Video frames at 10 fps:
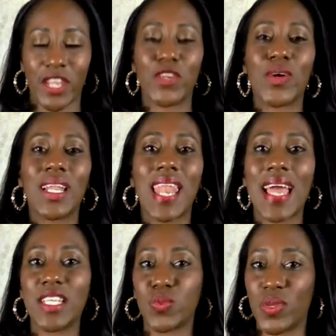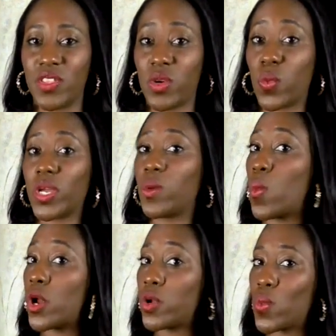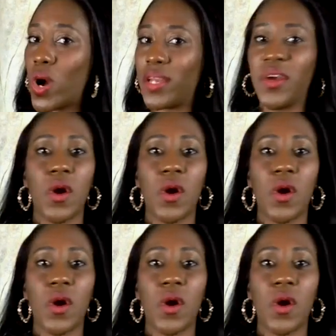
Your clients, whether they're working one-on-one,